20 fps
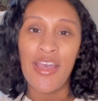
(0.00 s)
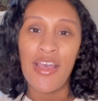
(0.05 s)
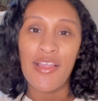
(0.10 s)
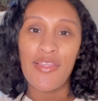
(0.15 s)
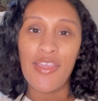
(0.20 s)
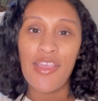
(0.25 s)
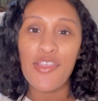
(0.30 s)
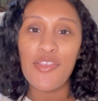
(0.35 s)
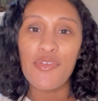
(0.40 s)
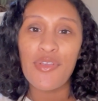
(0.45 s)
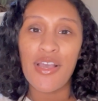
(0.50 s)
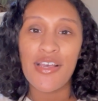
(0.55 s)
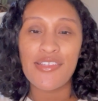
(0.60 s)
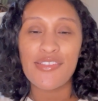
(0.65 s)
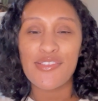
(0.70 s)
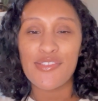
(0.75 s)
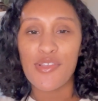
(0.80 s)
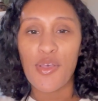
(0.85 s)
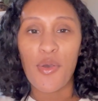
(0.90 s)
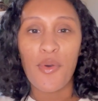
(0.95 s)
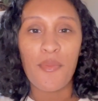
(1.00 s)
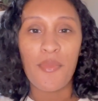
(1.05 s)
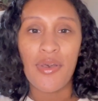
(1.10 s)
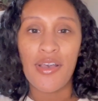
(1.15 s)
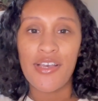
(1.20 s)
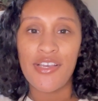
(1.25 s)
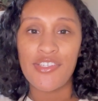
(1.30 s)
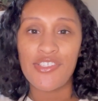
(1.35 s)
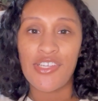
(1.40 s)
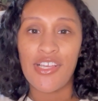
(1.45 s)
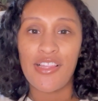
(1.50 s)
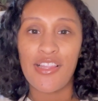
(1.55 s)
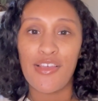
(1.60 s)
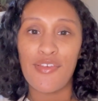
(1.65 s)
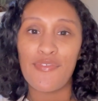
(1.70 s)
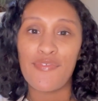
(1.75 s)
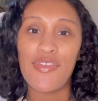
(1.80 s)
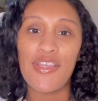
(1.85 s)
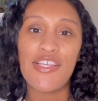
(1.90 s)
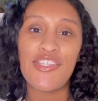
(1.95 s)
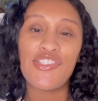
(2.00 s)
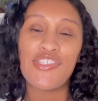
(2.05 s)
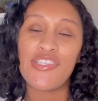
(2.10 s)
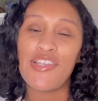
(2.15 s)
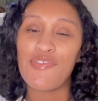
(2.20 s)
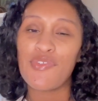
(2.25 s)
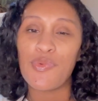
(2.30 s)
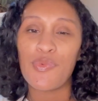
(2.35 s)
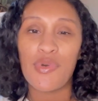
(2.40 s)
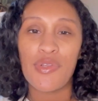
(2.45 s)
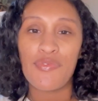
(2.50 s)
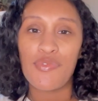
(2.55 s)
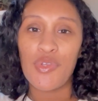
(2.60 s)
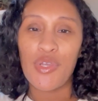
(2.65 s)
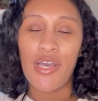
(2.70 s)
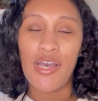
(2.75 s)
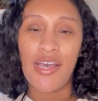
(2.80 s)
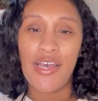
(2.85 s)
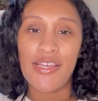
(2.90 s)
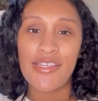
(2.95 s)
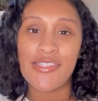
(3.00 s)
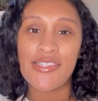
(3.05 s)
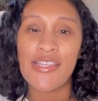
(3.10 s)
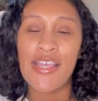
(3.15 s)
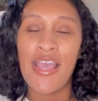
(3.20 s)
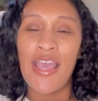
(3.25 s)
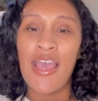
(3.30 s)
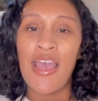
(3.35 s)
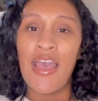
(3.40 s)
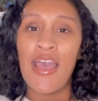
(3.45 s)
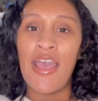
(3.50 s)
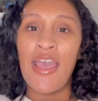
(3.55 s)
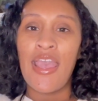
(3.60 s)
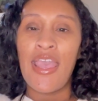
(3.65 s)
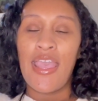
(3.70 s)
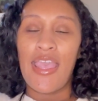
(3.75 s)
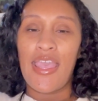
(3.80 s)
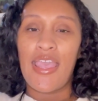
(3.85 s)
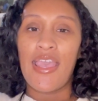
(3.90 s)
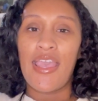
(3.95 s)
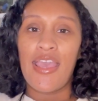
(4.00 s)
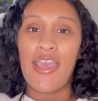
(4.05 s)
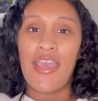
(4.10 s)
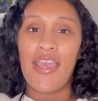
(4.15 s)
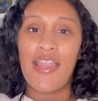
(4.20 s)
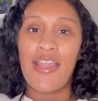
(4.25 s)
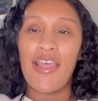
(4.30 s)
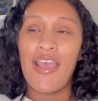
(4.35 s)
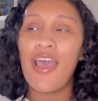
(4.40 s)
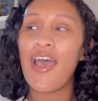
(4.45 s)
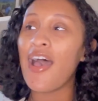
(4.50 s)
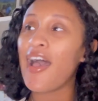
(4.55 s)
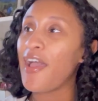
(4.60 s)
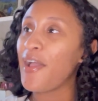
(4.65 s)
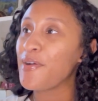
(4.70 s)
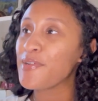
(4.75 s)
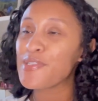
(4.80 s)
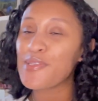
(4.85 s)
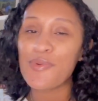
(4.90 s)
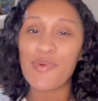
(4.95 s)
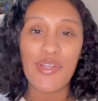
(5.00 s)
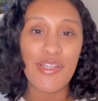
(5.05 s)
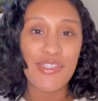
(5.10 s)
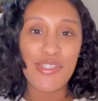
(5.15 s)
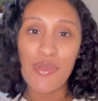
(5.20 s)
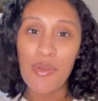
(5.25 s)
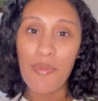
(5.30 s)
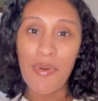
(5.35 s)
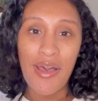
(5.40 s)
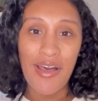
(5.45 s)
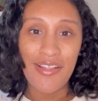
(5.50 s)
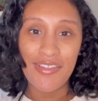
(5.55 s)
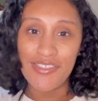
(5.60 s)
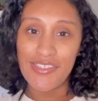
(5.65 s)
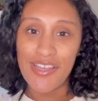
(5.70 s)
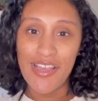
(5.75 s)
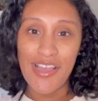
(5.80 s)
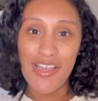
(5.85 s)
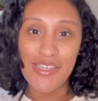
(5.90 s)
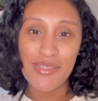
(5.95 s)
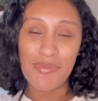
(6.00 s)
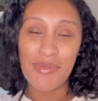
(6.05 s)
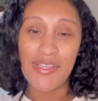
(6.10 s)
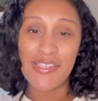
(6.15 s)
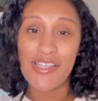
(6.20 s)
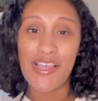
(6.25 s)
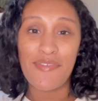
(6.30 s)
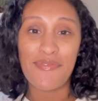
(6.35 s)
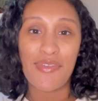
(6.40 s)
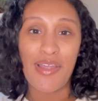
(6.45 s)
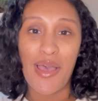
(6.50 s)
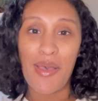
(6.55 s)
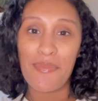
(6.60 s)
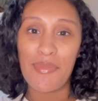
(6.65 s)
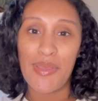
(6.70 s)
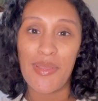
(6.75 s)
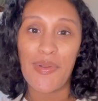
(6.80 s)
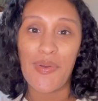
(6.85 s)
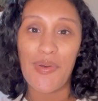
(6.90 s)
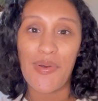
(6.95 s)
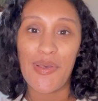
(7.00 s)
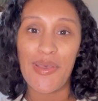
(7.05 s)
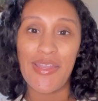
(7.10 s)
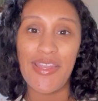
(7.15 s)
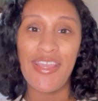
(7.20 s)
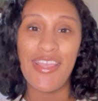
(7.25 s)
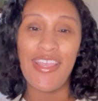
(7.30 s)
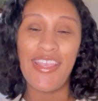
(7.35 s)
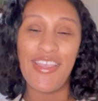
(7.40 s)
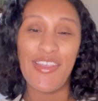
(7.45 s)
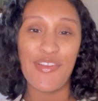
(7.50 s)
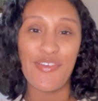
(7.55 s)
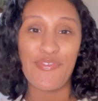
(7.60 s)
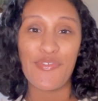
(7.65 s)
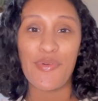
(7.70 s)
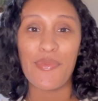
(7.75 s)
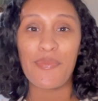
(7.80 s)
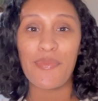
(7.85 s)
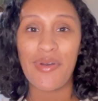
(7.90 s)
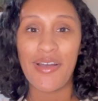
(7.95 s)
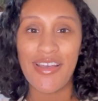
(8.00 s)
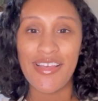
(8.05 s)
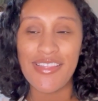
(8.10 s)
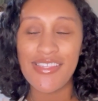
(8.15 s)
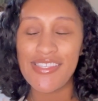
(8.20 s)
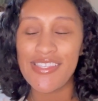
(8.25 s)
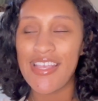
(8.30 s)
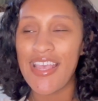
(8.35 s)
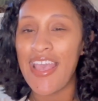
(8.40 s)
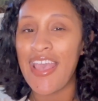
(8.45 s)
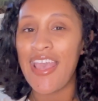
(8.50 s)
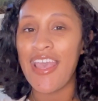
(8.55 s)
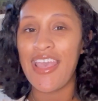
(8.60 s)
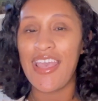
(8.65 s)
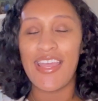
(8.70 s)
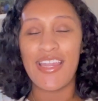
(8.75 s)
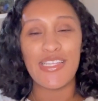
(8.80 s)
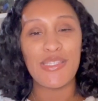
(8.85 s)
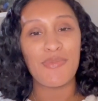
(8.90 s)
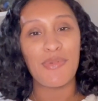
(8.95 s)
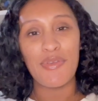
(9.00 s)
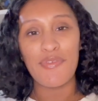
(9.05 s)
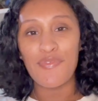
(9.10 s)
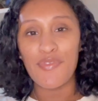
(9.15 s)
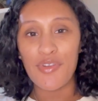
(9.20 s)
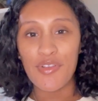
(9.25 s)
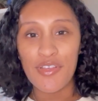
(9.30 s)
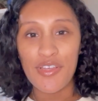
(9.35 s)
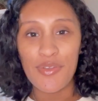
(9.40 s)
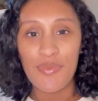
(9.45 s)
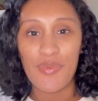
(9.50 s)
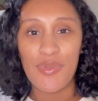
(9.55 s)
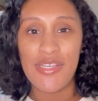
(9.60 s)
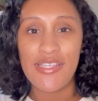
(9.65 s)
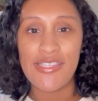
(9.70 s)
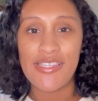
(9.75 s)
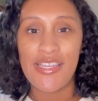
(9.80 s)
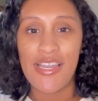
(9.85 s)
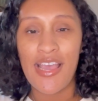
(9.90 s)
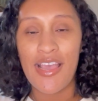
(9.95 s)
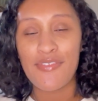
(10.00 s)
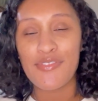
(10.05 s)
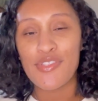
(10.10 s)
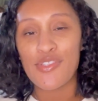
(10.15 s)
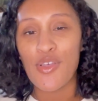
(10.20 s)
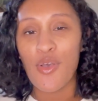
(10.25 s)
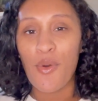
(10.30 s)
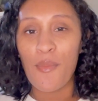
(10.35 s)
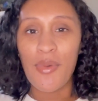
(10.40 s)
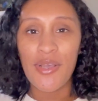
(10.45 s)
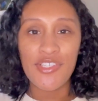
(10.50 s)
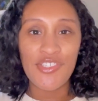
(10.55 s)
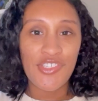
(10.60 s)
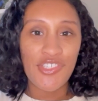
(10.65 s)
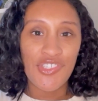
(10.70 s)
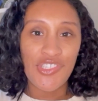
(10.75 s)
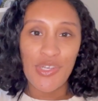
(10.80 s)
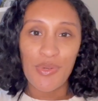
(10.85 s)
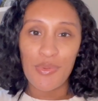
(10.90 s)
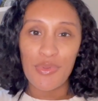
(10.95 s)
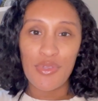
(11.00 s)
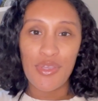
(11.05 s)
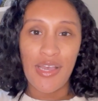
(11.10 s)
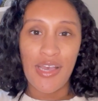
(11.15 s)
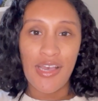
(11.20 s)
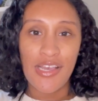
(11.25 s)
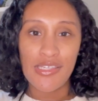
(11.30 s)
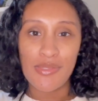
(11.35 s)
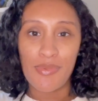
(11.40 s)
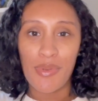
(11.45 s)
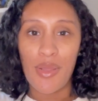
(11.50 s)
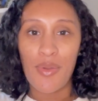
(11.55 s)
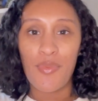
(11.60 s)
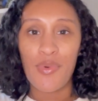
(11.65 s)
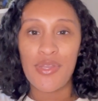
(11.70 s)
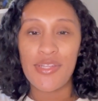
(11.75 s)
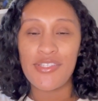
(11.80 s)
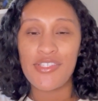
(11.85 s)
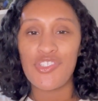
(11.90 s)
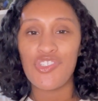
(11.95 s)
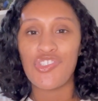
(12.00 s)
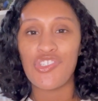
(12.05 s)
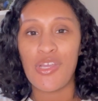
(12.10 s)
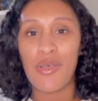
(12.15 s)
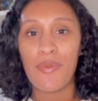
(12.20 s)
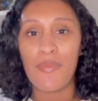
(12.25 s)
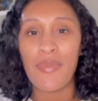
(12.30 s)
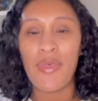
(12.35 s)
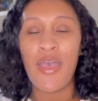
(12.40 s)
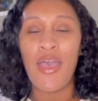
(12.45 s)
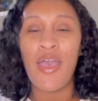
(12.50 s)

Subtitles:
thank you guys so much. I love each and every one of you guys. And I also wanted to apologize because I've not been on here for months, and it's been for a good reason. I have so much to share with you guys, but I wanted to jump